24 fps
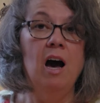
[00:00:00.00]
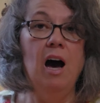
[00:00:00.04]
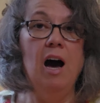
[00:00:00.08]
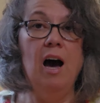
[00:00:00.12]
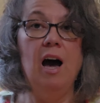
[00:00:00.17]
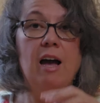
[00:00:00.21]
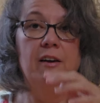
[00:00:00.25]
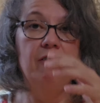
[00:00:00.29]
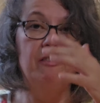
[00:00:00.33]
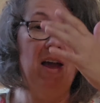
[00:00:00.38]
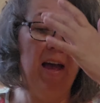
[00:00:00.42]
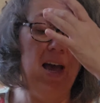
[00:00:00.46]

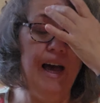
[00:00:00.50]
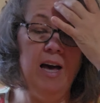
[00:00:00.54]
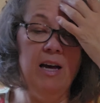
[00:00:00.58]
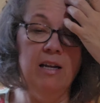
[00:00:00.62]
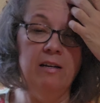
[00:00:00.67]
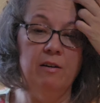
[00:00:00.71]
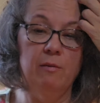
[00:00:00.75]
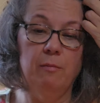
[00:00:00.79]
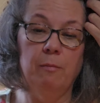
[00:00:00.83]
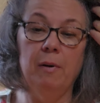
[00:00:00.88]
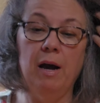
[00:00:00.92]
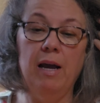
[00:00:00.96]
I've
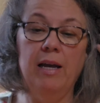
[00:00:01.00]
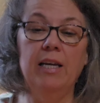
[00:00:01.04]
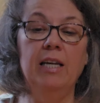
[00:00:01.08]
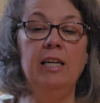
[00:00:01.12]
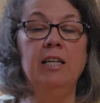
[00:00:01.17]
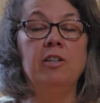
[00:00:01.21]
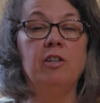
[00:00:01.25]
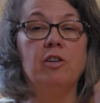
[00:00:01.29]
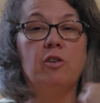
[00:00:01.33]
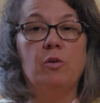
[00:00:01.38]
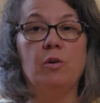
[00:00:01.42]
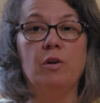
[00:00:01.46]
had my
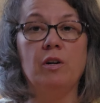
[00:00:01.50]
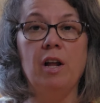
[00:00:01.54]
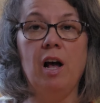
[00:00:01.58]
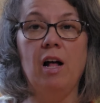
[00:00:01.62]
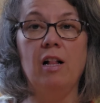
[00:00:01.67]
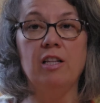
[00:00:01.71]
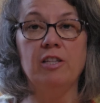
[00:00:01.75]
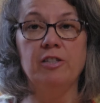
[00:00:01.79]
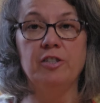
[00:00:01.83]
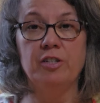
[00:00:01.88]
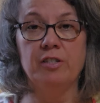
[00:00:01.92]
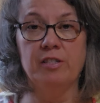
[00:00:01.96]

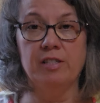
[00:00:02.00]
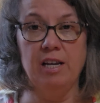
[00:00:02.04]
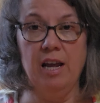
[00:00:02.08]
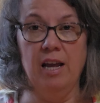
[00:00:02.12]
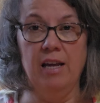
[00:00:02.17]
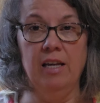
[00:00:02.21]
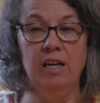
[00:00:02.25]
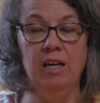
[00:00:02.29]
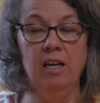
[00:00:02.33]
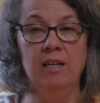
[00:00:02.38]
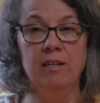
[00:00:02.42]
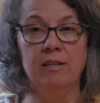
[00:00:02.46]
endocrinologist
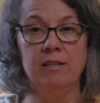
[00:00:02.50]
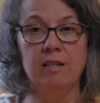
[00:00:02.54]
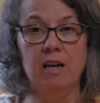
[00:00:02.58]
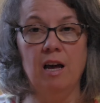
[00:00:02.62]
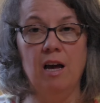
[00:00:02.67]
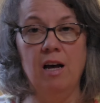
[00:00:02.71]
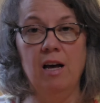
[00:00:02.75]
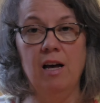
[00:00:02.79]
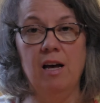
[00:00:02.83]
and